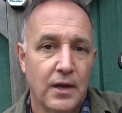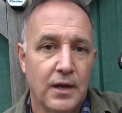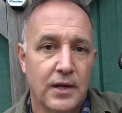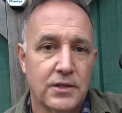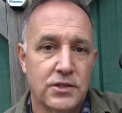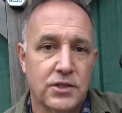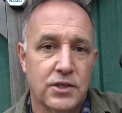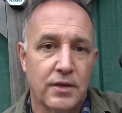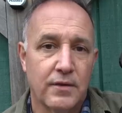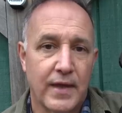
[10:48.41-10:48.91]

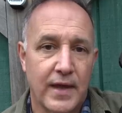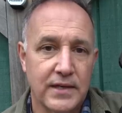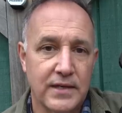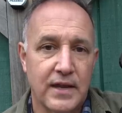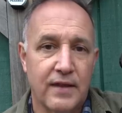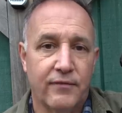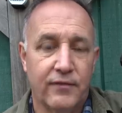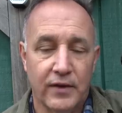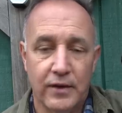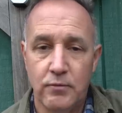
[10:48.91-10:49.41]
And so that
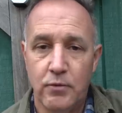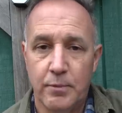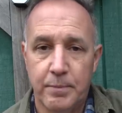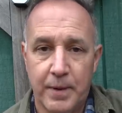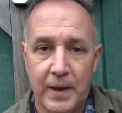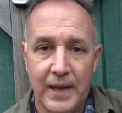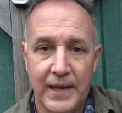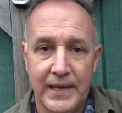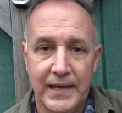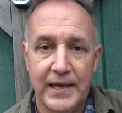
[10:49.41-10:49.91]
definitely would
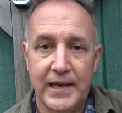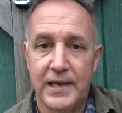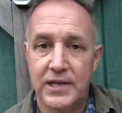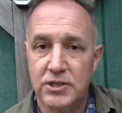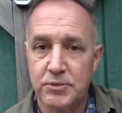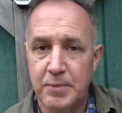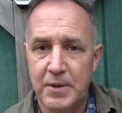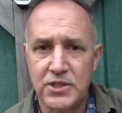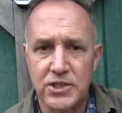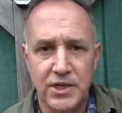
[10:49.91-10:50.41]
play in,
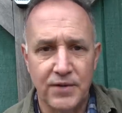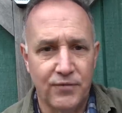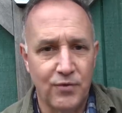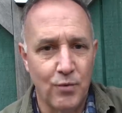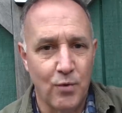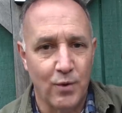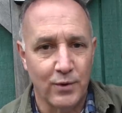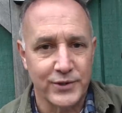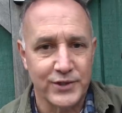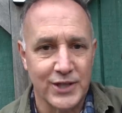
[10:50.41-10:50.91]
especially if
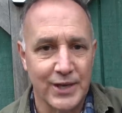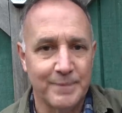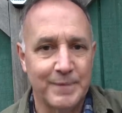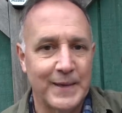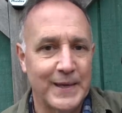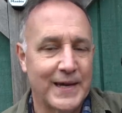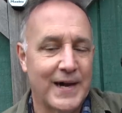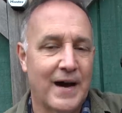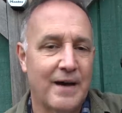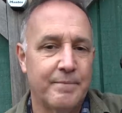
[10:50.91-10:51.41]
you want
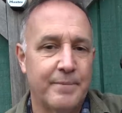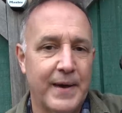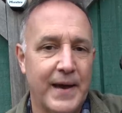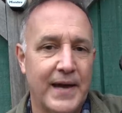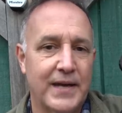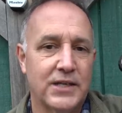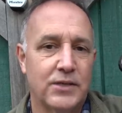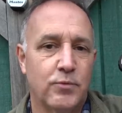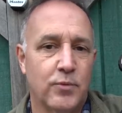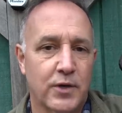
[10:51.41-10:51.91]
something
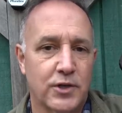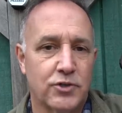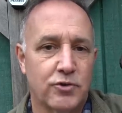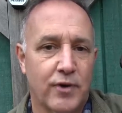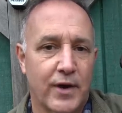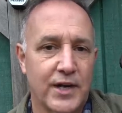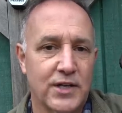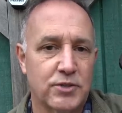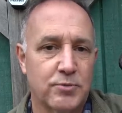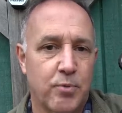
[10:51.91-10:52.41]
compact and you want to
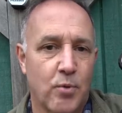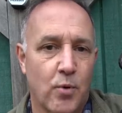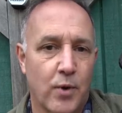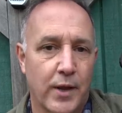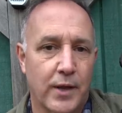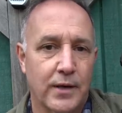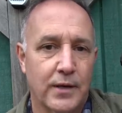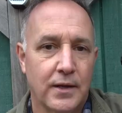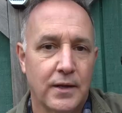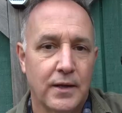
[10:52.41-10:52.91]

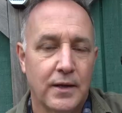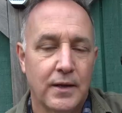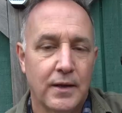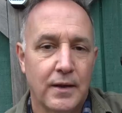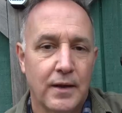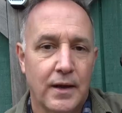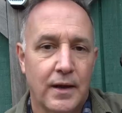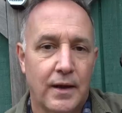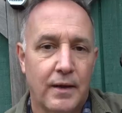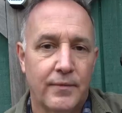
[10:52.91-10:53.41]
transport it.
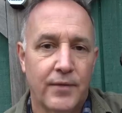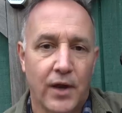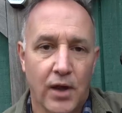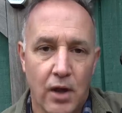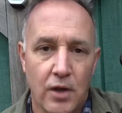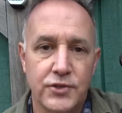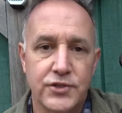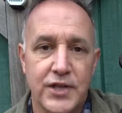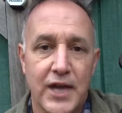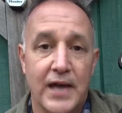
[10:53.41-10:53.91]
The
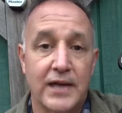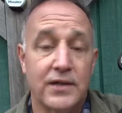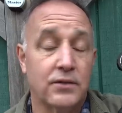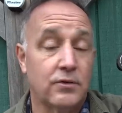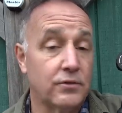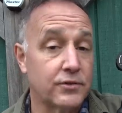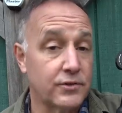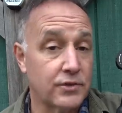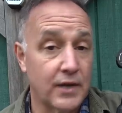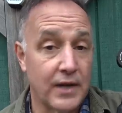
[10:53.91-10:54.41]
Laws
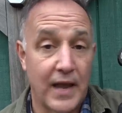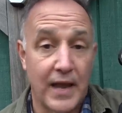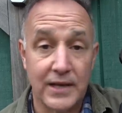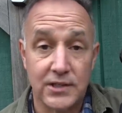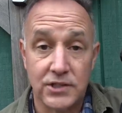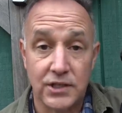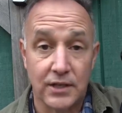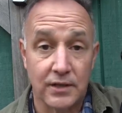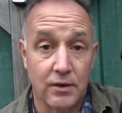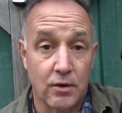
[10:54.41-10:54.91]
Tactical is an
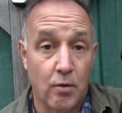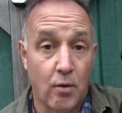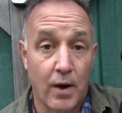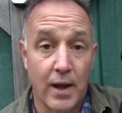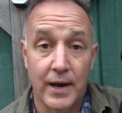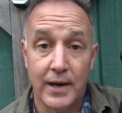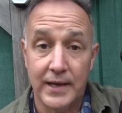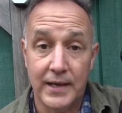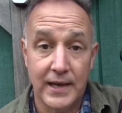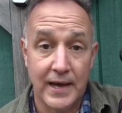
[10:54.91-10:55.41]
excellent
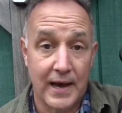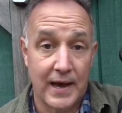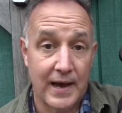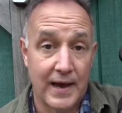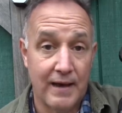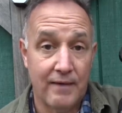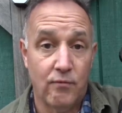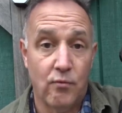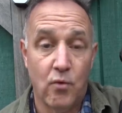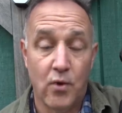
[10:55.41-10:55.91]
quality. I
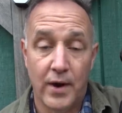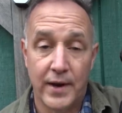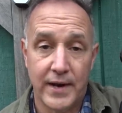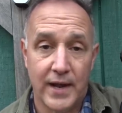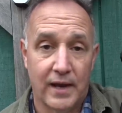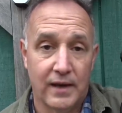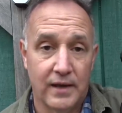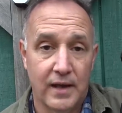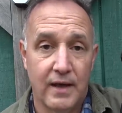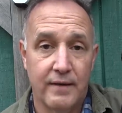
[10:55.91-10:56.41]
have one,
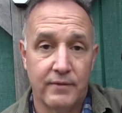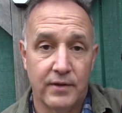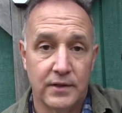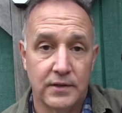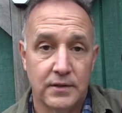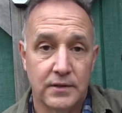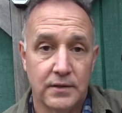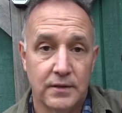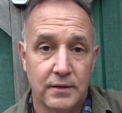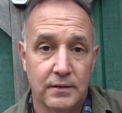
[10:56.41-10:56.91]
I love
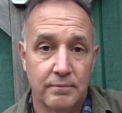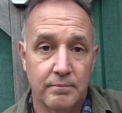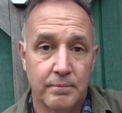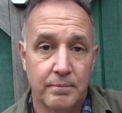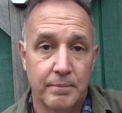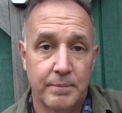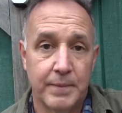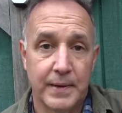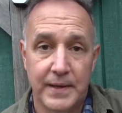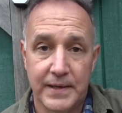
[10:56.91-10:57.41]
it.
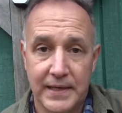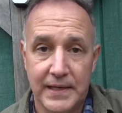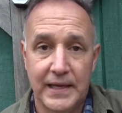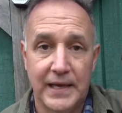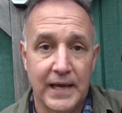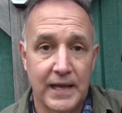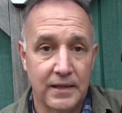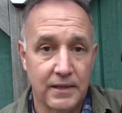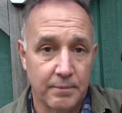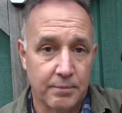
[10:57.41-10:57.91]
But
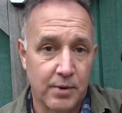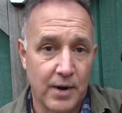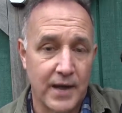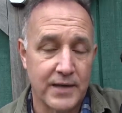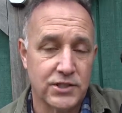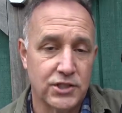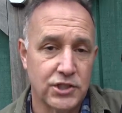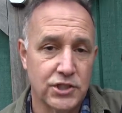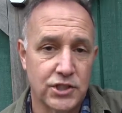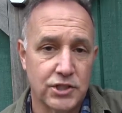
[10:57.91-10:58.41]
again, the
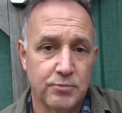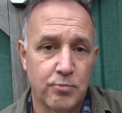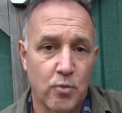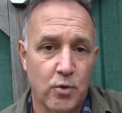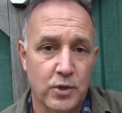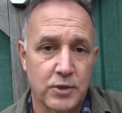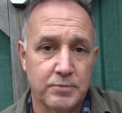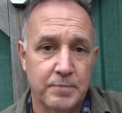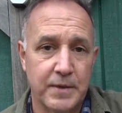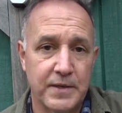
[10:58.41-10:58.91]
price is just
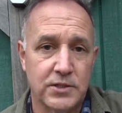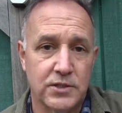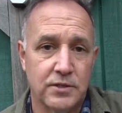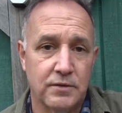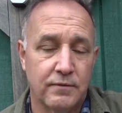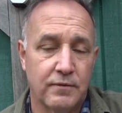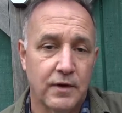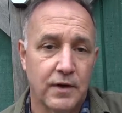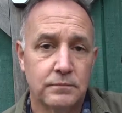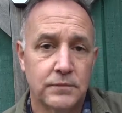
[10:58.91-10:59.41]
more
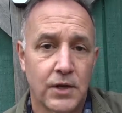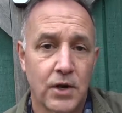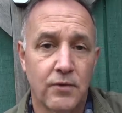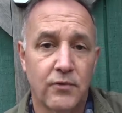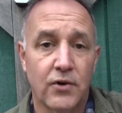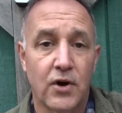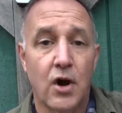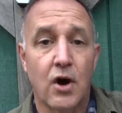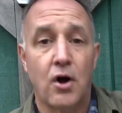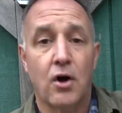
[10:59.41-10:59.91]
expensive. But
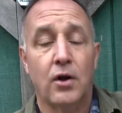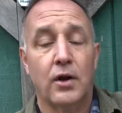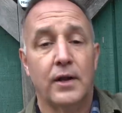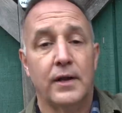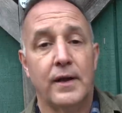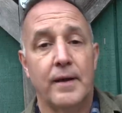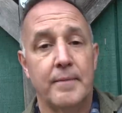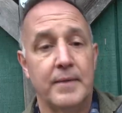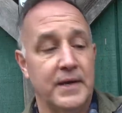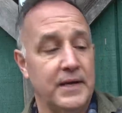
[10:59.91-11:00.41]
overall,
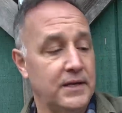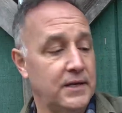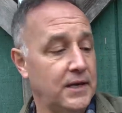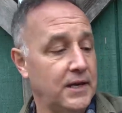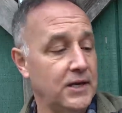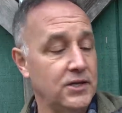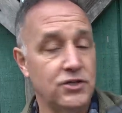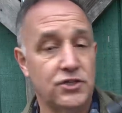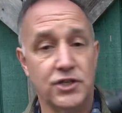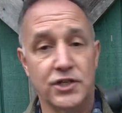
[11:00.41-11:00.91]
I mean,
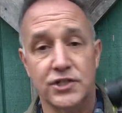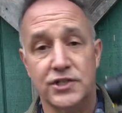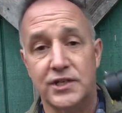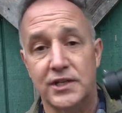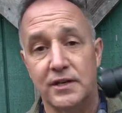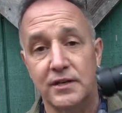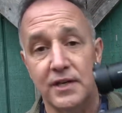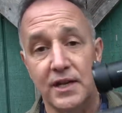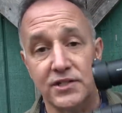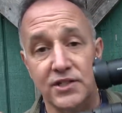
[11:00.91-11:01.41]
it
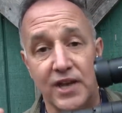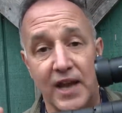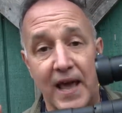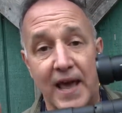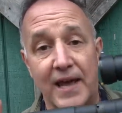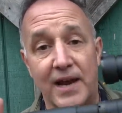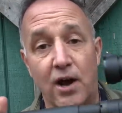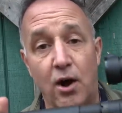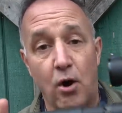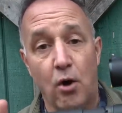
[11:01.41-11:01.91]
just doesn't
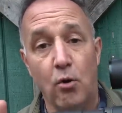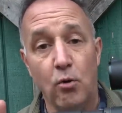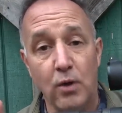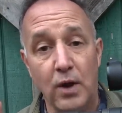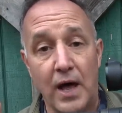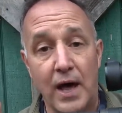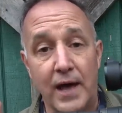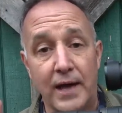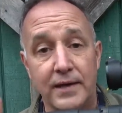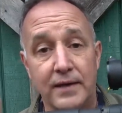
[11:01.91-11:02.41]
add a whole
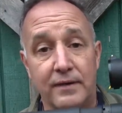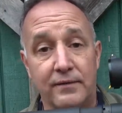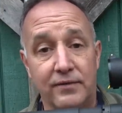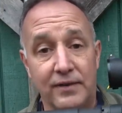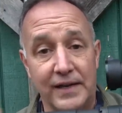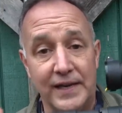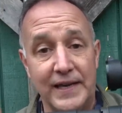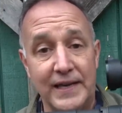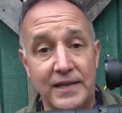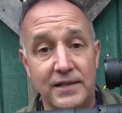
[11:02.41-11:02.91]
lot of
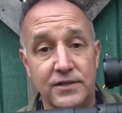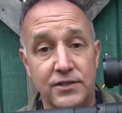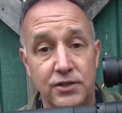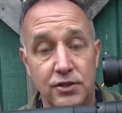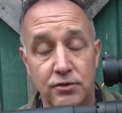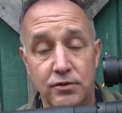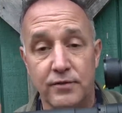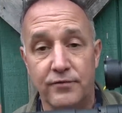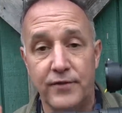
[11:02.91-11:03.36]
length to the